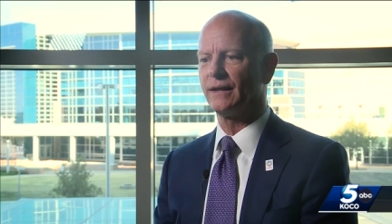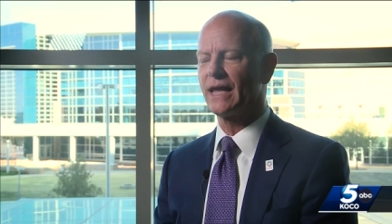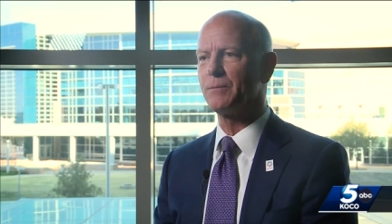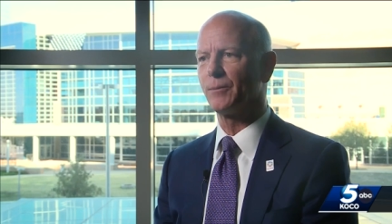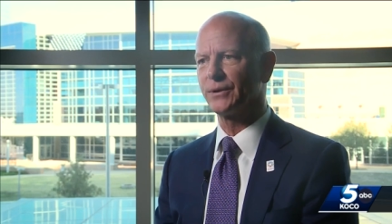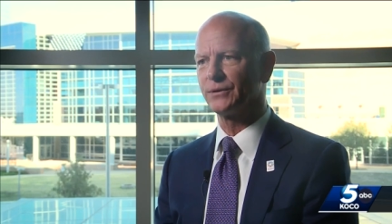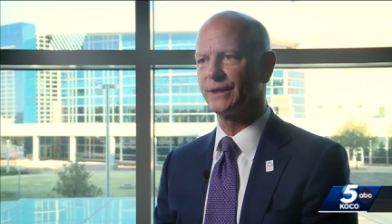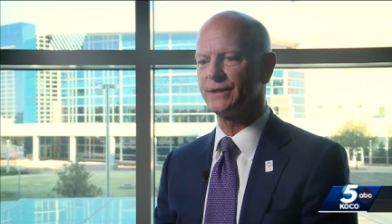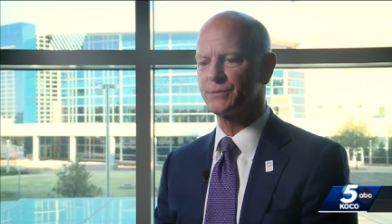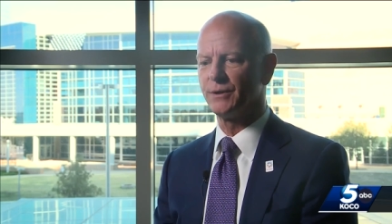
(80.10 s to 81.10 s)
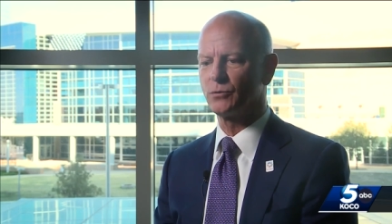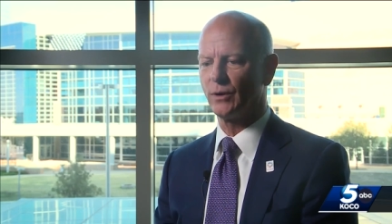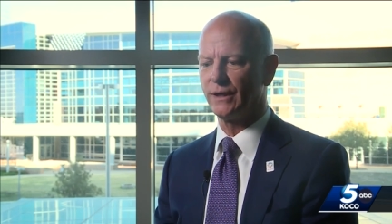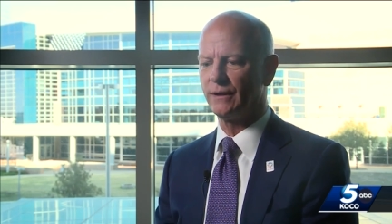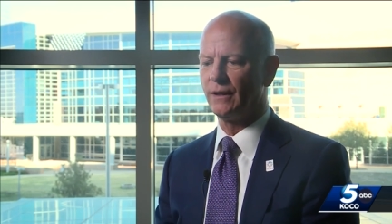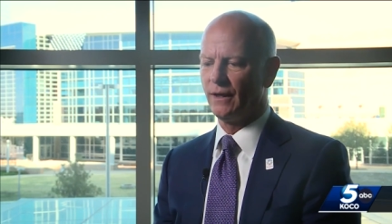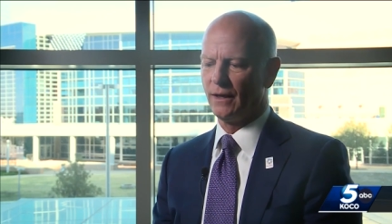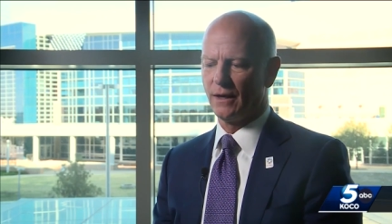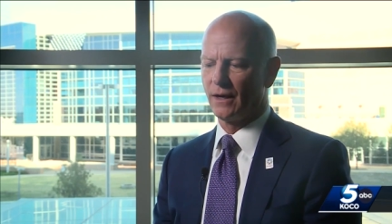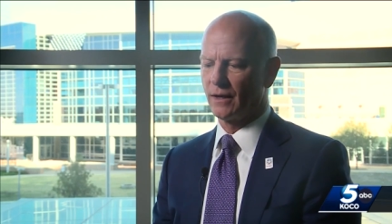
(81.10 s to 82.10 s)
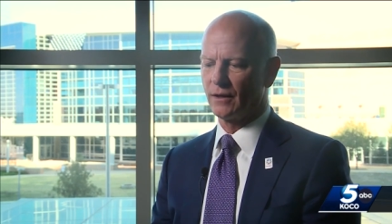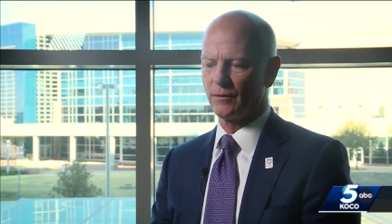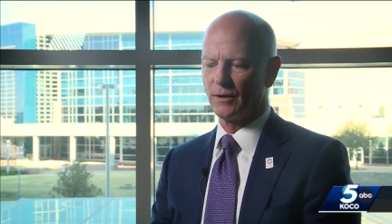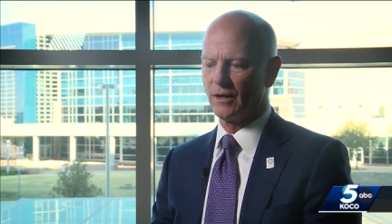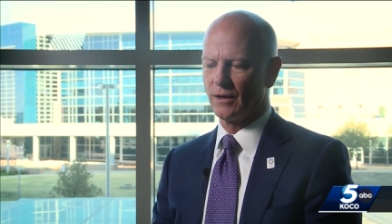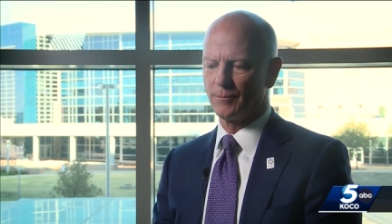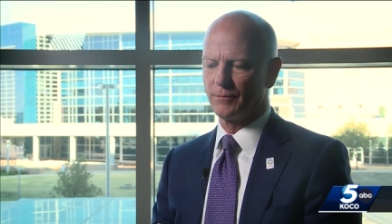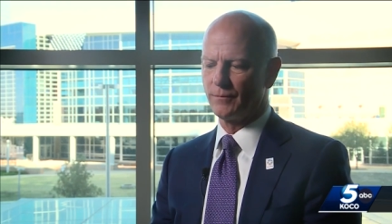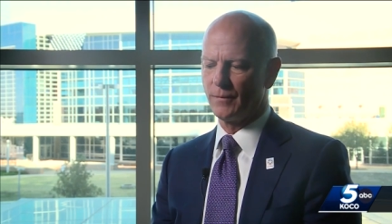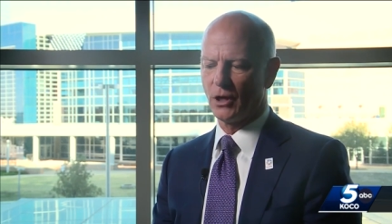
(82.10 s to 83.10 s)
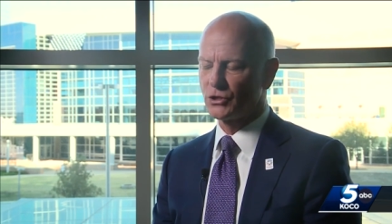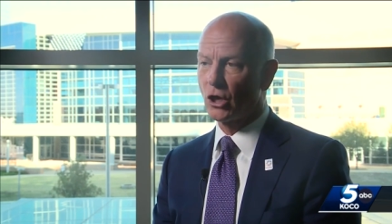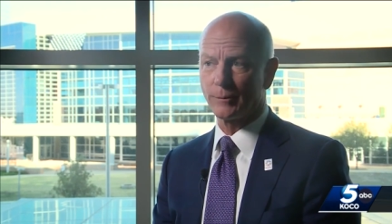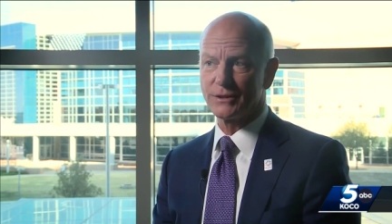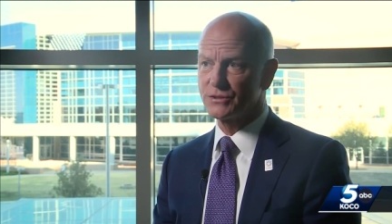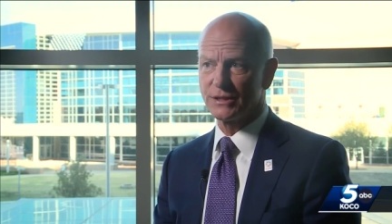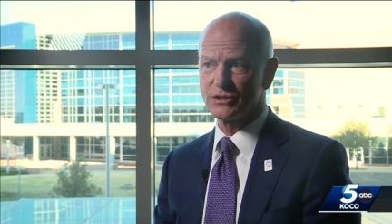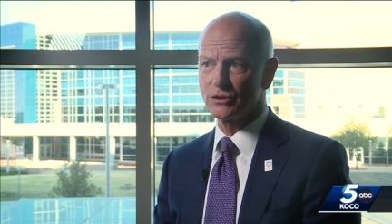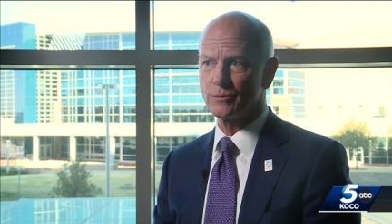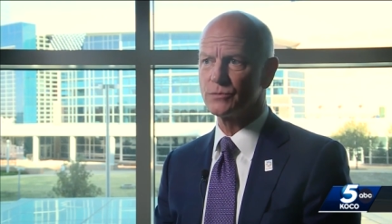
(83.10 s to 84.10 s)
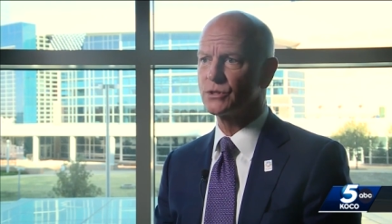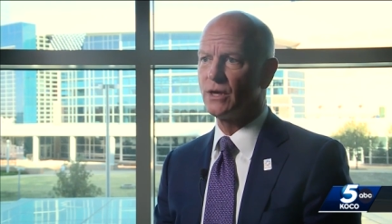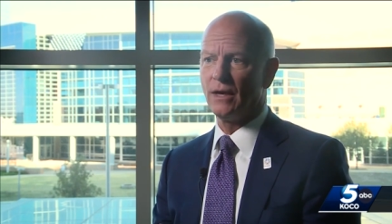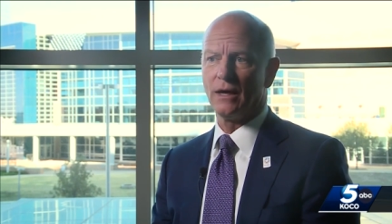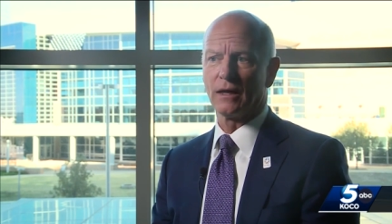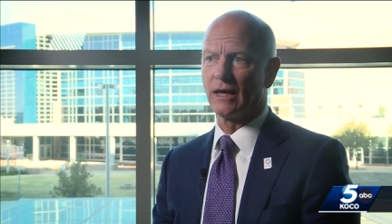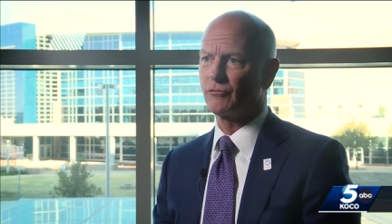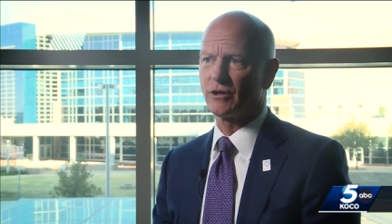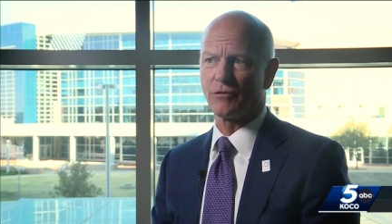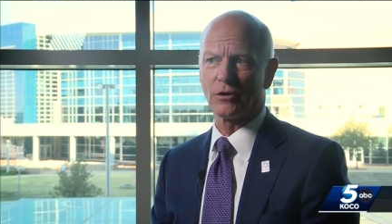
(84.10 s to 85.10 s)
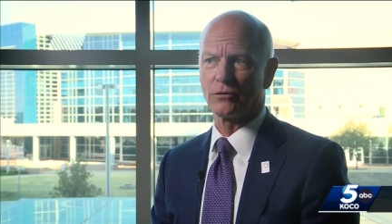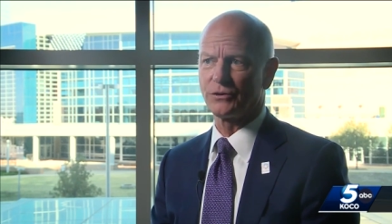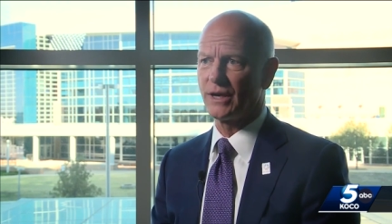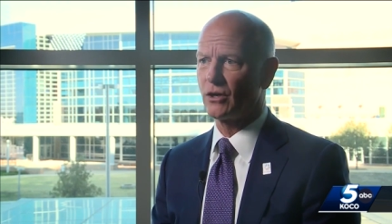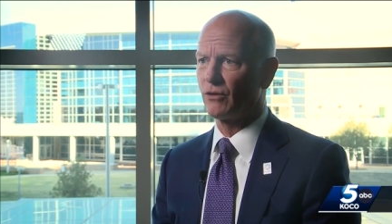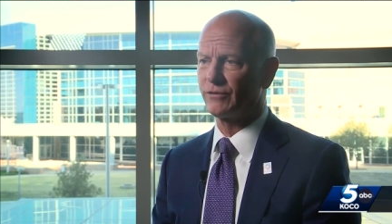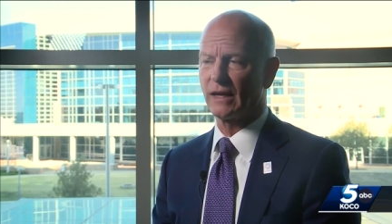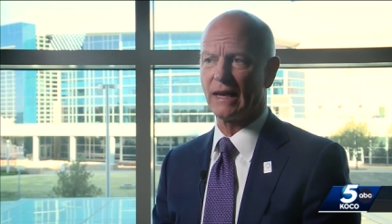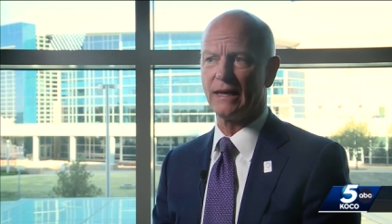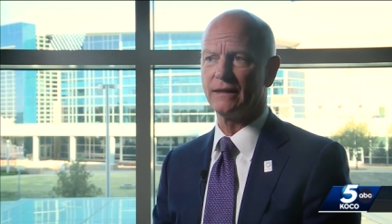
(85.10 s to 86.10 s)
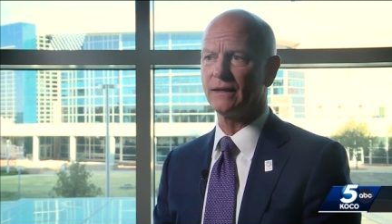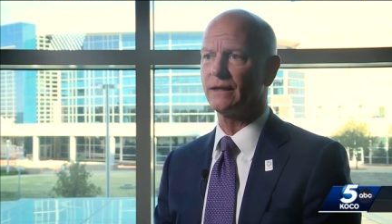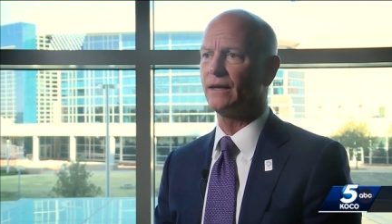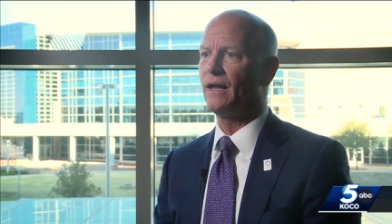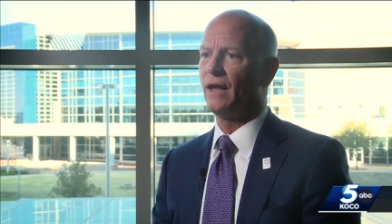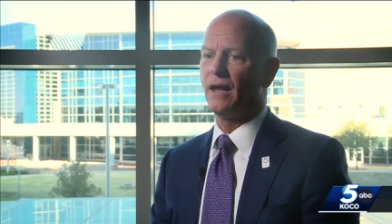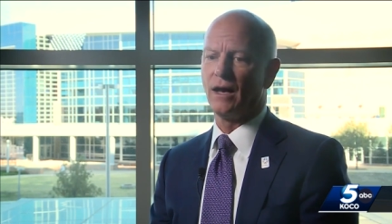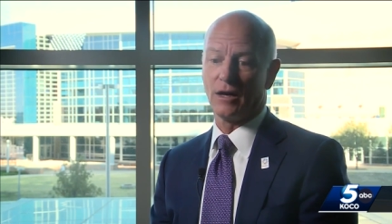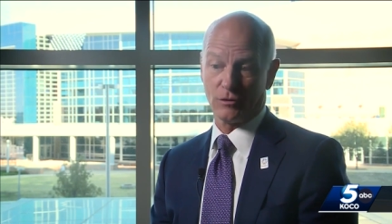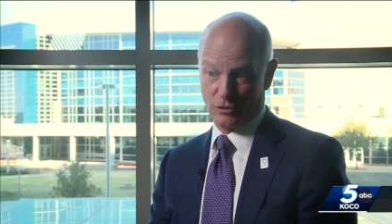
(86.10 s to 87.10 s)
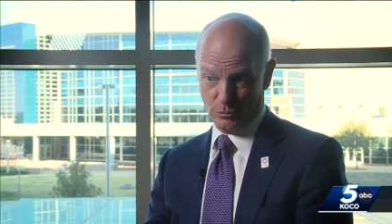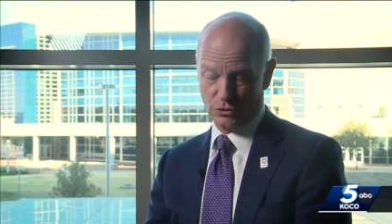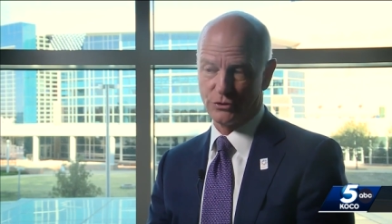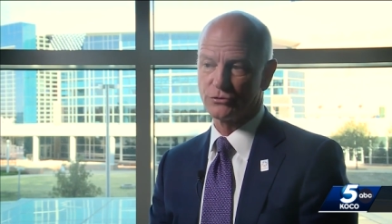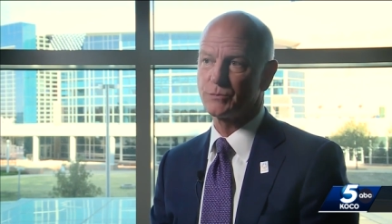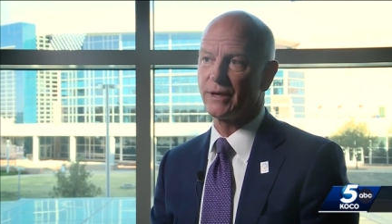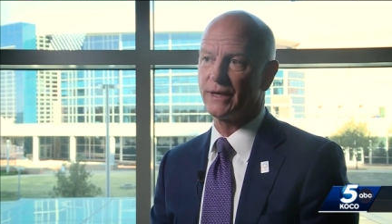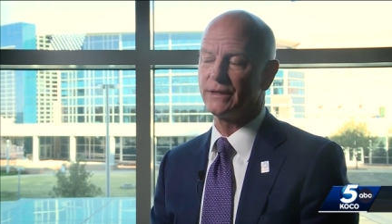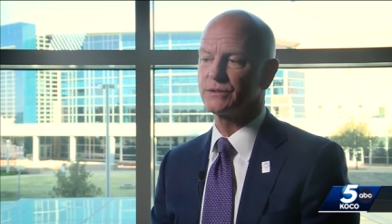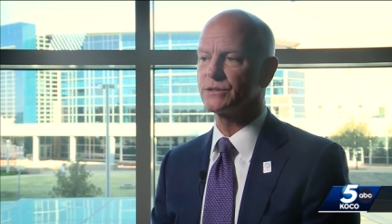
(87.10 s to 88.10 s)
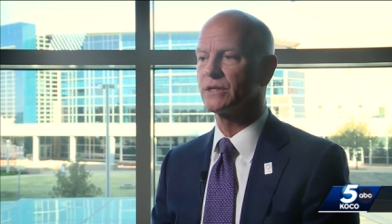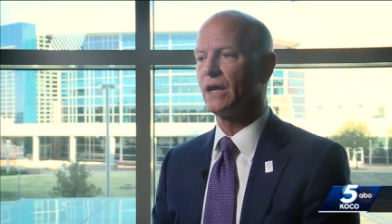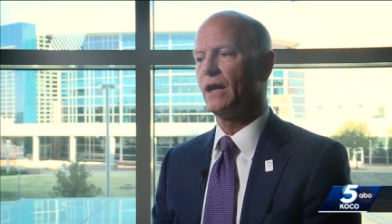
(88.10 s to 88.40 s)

and capabilities between uh, um, autonomous systems, electric vertical takeoff and landing, uh, commercial space,